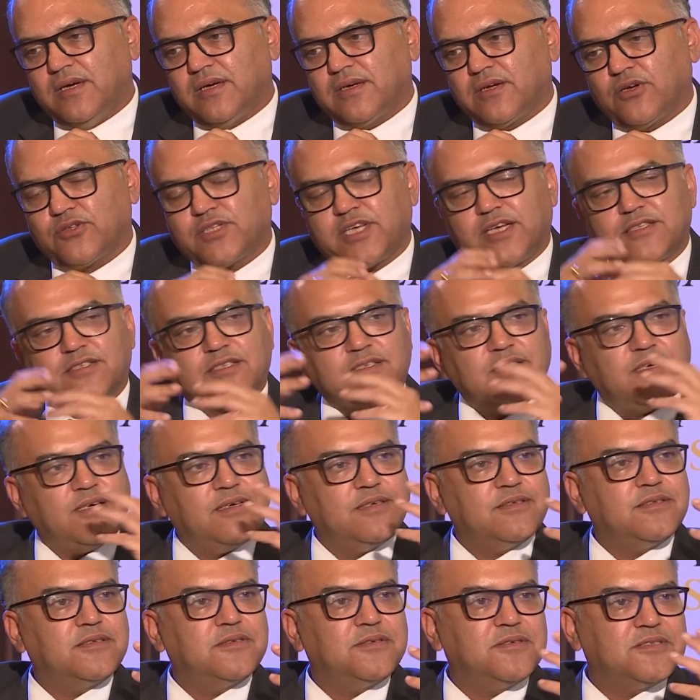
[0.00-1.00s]
Now that's
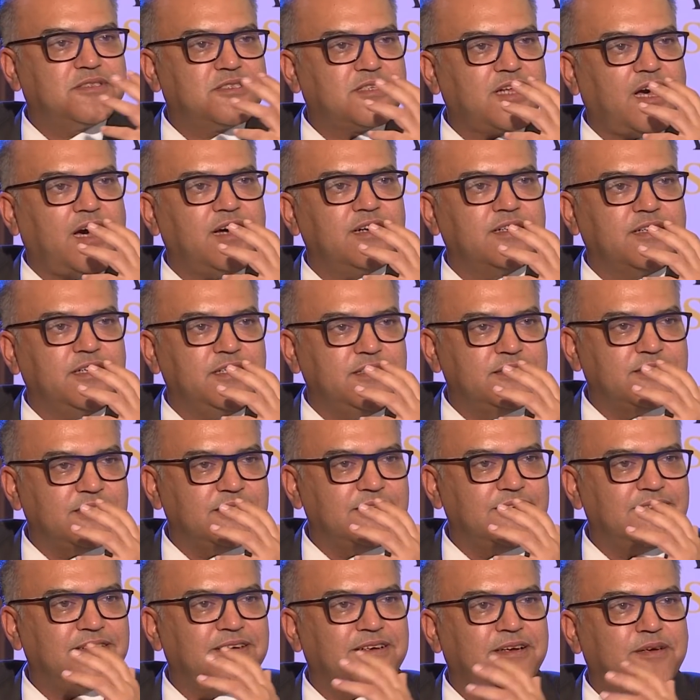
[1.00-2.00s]
a
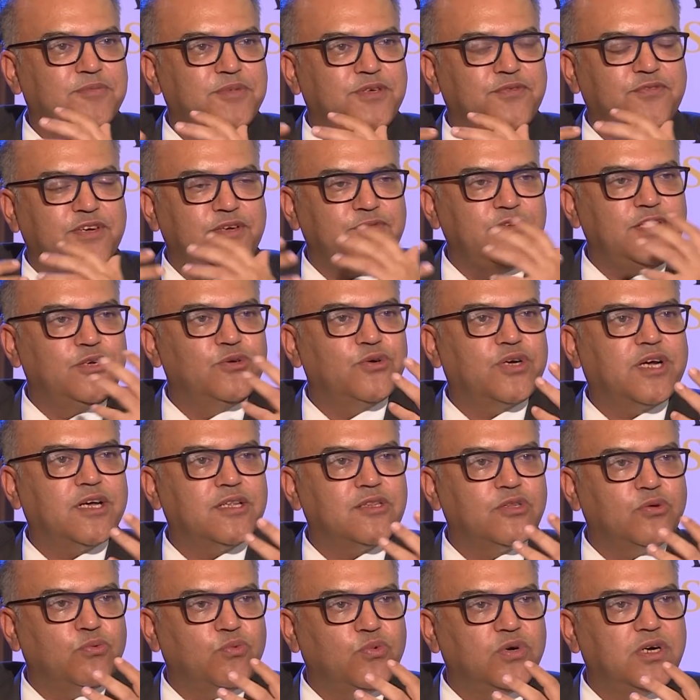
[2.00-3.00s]
stargazing. I mean, when we look
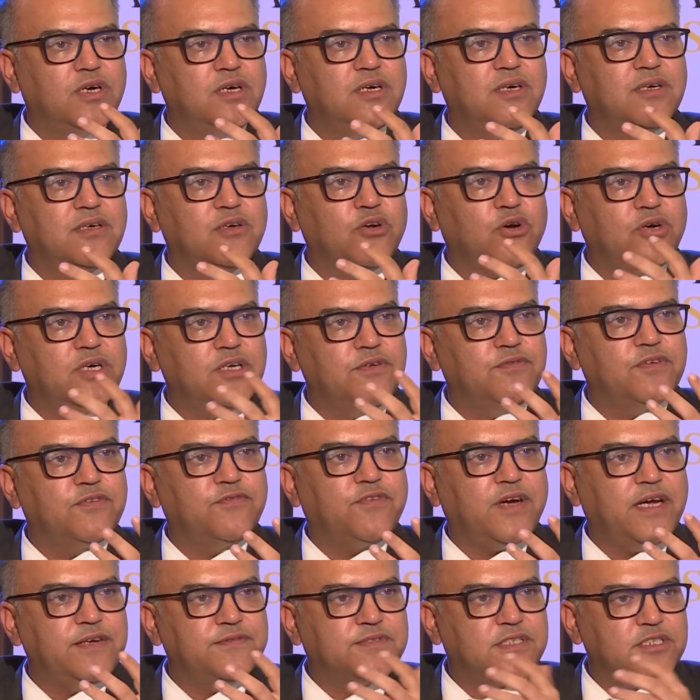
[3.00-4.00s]
at the world, not even
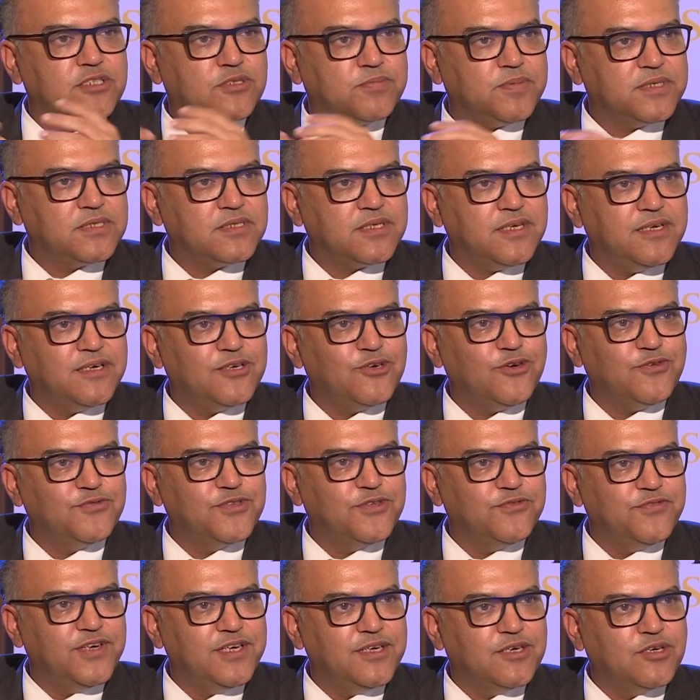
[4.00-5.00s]
5-6% of
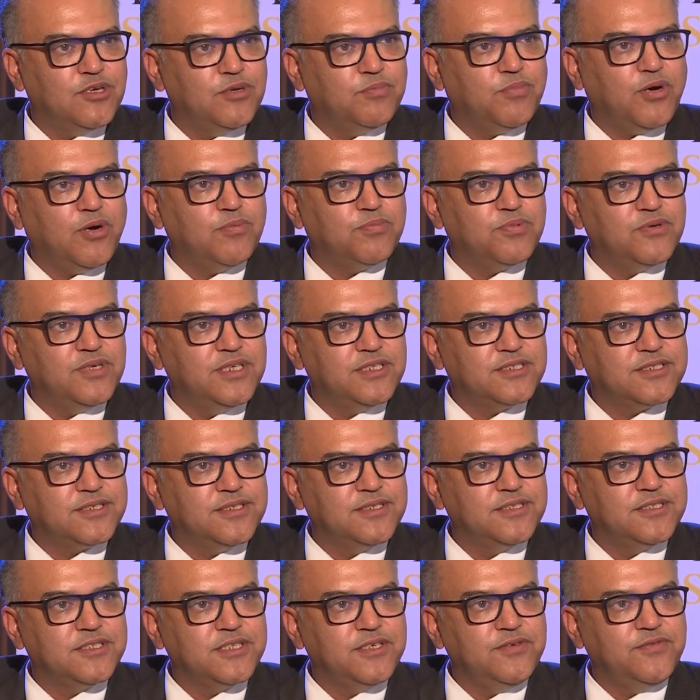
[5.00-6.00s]
the vehicle
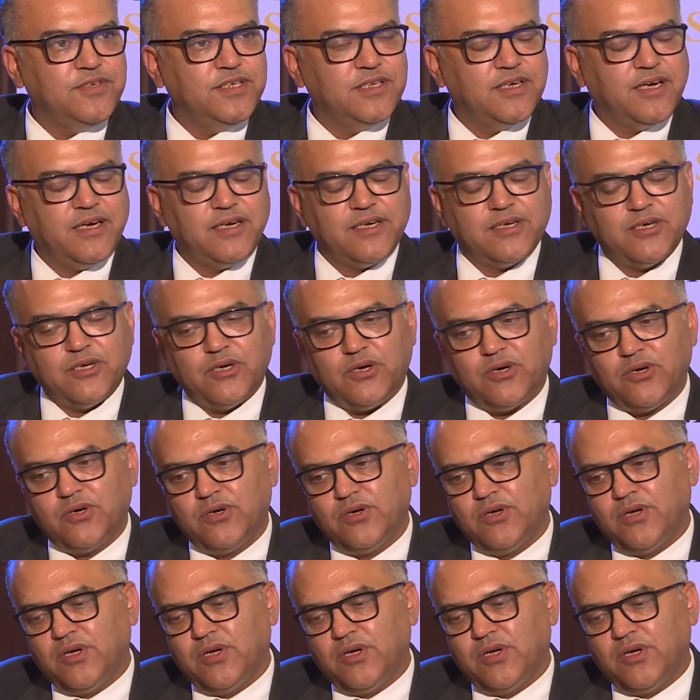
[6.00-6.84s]
population is EV right now.